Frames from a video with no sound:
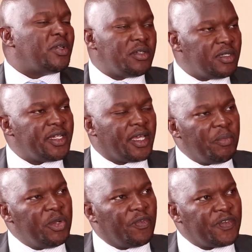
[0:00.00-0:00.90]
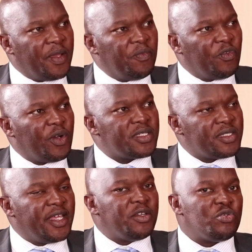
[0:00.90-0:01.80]
it will take a bit of time for
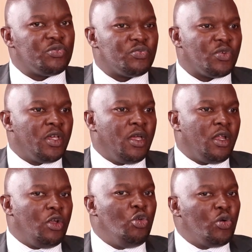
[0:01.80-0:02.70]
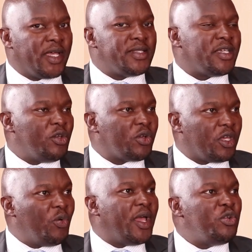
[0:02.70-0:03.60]
us then to look and say,
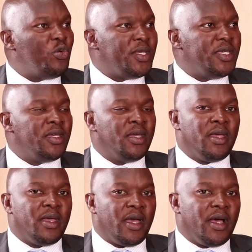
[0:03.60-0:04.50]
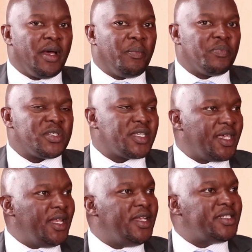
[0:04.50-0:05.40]
okay, where do we um,
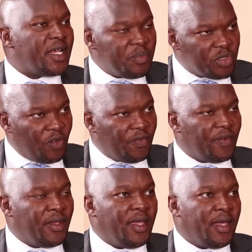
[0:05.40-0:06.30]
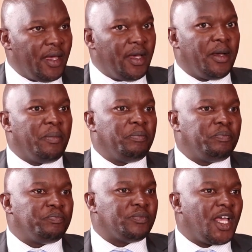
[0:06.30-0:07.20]
scale in terms of
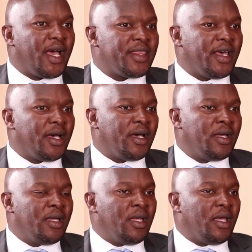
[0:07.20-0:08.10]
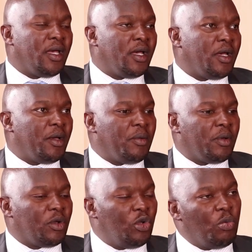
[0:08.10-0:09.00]
um, other uh,
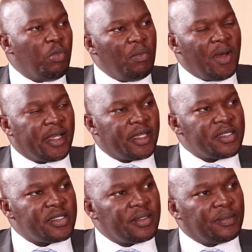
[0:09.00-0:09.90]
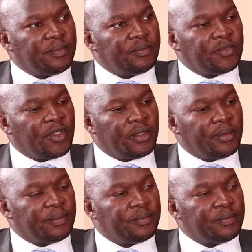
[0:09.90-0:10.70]
global markets? Mm -hmm. yeah.